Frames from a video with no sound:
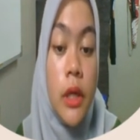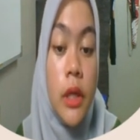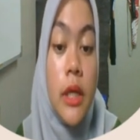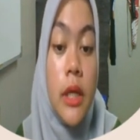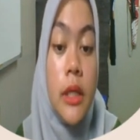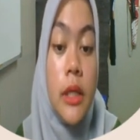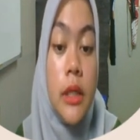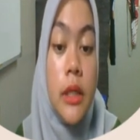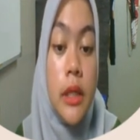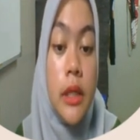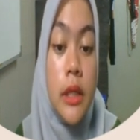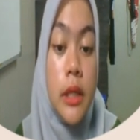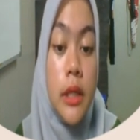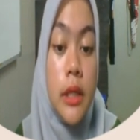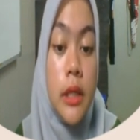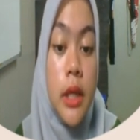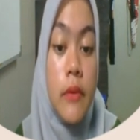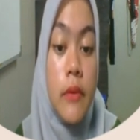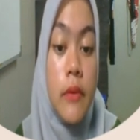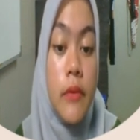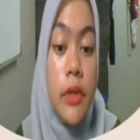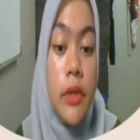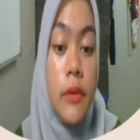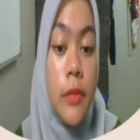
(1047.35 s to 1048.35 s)
the
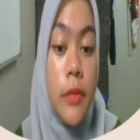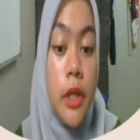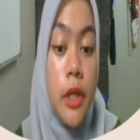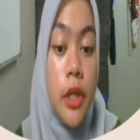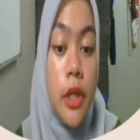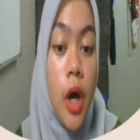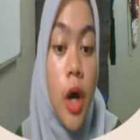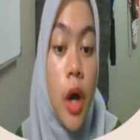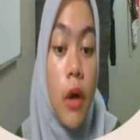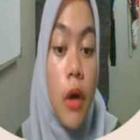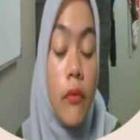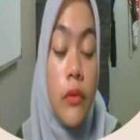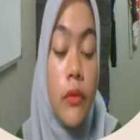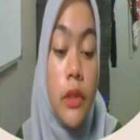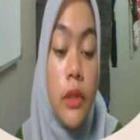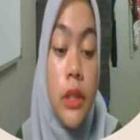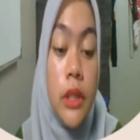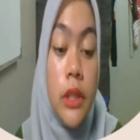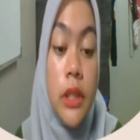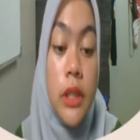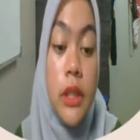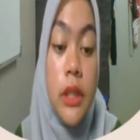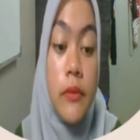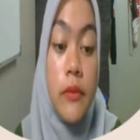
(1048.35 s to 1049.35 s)
development of the
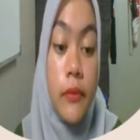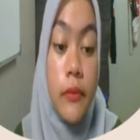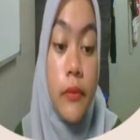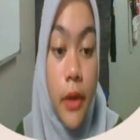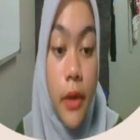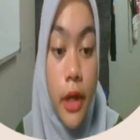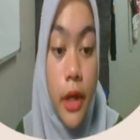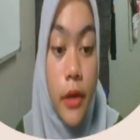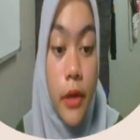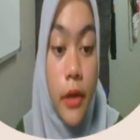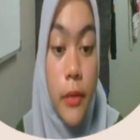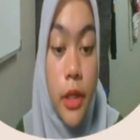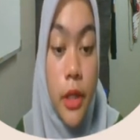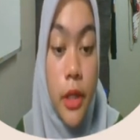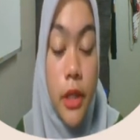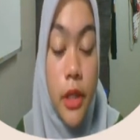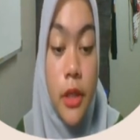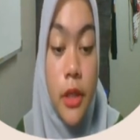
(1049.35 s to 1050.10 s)
environment.